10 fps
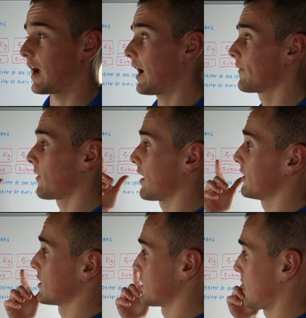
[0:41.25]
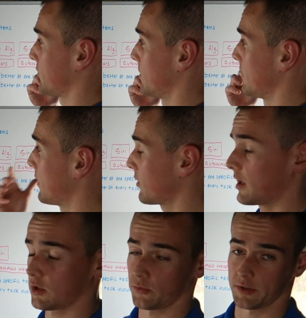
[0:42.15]
I find this stuff to be
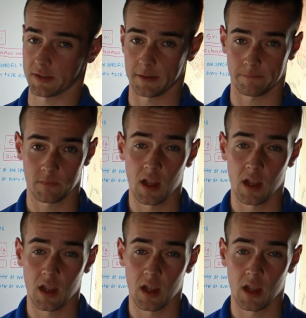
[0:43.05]
very interesting.